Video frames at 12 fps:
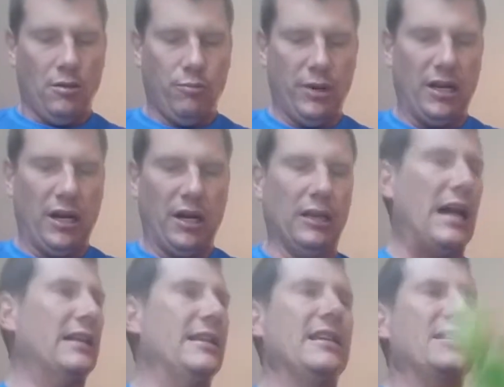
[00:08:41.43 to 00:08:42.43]
But a
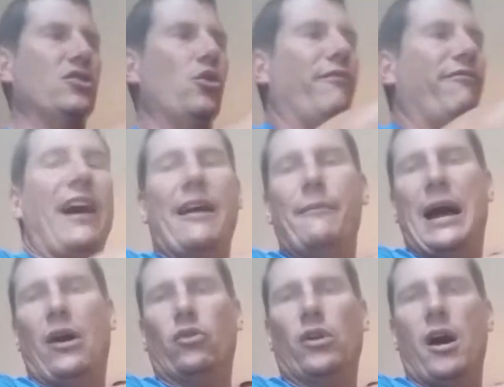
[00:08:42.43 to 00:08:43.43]
lot of days I do a
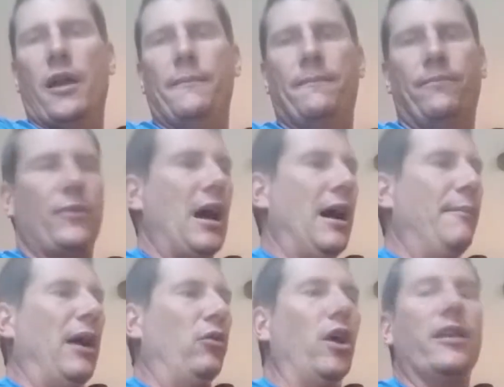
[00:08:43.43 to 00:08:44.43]
5-mile run on
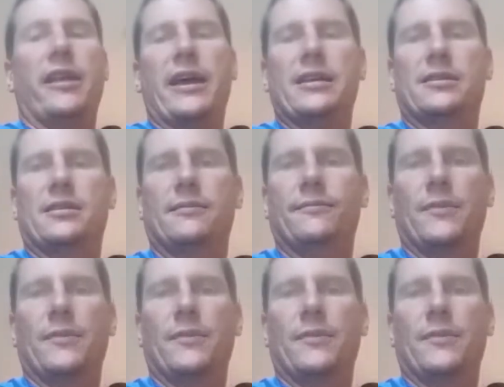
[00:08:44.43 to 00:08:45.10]
my run days.